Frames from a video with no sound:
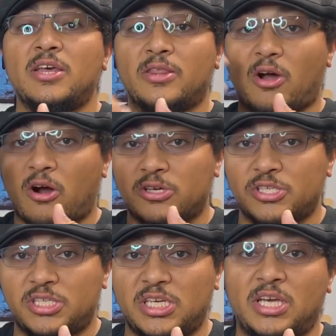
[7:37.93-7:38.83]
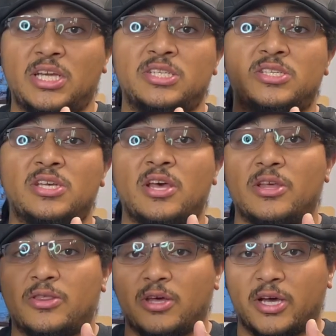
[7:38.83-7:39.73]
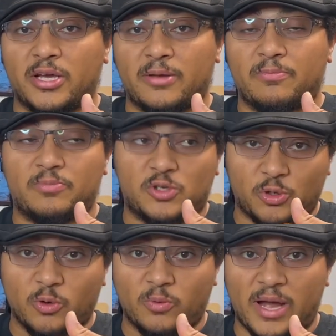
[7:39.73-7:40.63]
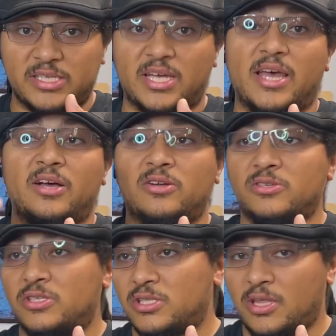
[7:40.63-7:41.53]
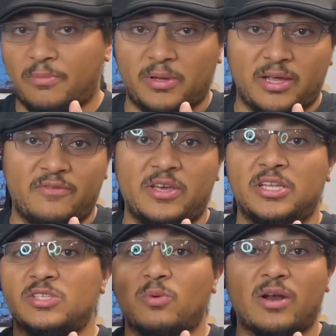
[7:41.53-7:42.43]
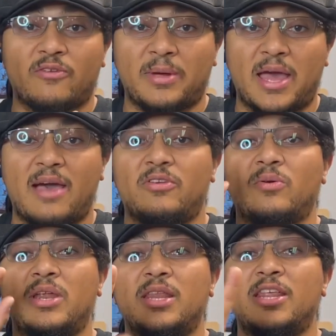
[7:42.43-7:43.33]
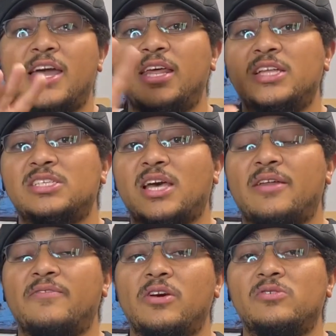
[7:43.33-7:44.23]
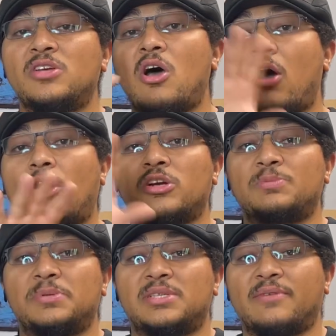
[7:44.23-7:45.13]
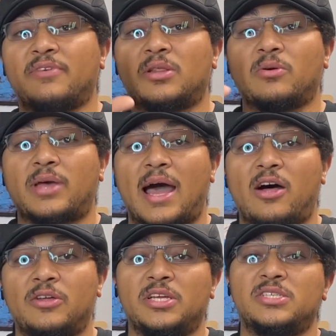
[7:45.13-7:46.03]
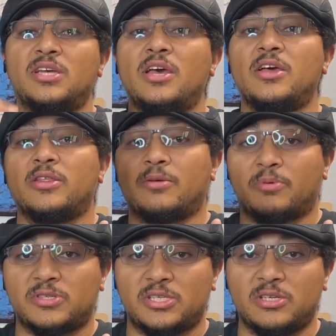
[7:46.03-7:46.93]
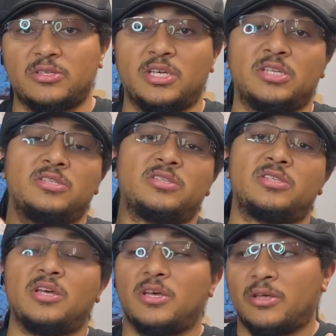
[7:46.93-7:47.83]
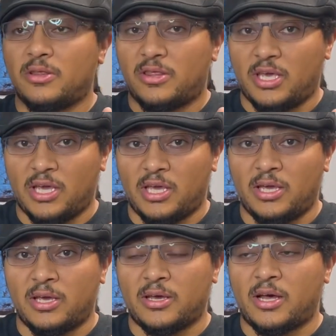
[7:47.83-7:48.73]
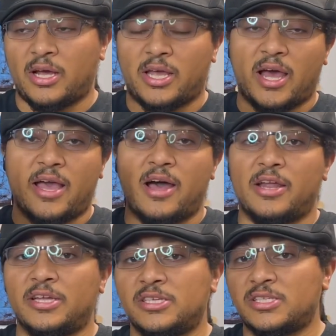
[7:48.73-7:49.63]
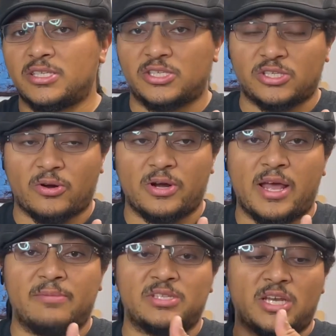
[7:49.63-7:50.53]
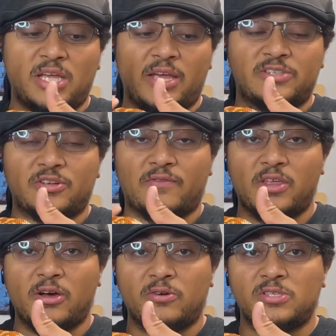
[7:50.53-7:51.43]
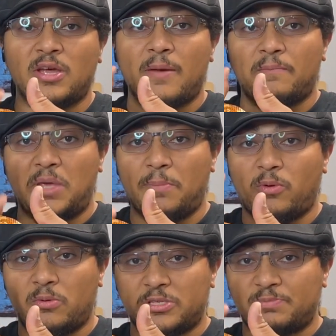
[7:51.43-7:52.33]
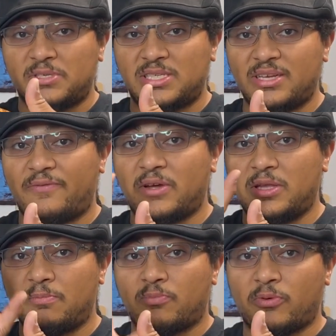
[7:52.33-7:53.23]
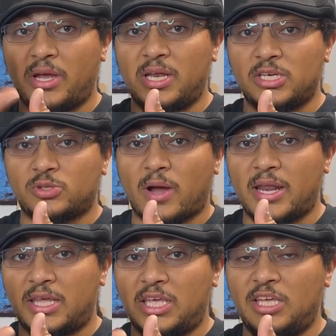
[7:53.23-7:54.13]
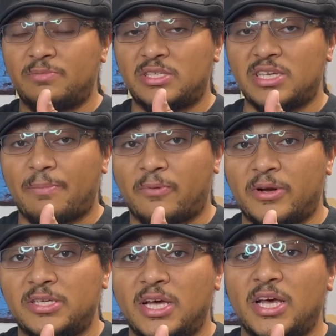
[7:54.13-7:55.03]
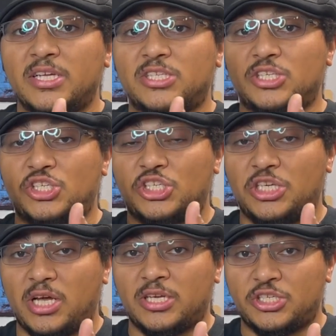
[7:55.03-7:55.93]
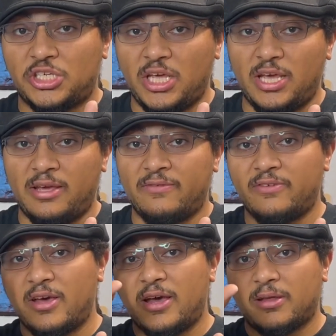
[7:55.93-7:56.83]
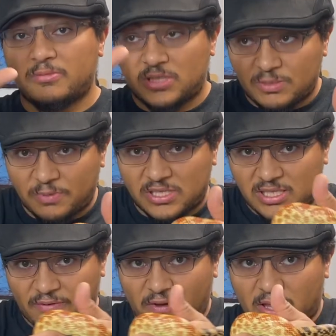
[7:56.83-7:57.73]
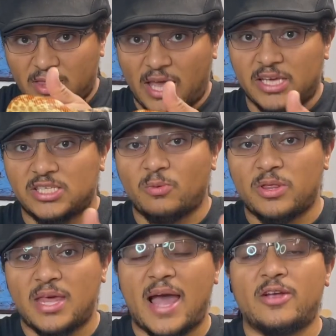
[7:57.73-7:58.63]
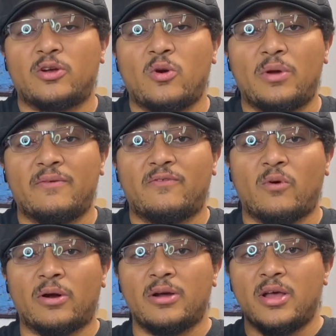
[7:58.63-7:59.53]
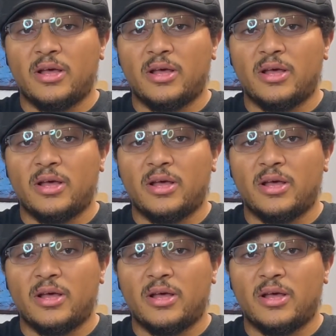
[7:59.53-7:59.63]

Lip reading: the Argentines, the true red-tails, the Bolivians, whatever may have you. And then inside of those are specific localities, the Brazilians, the Guyanas, the Surinams, and each of those people will specifically breed and try to keep separate to achieve specific things. And with that, you're going for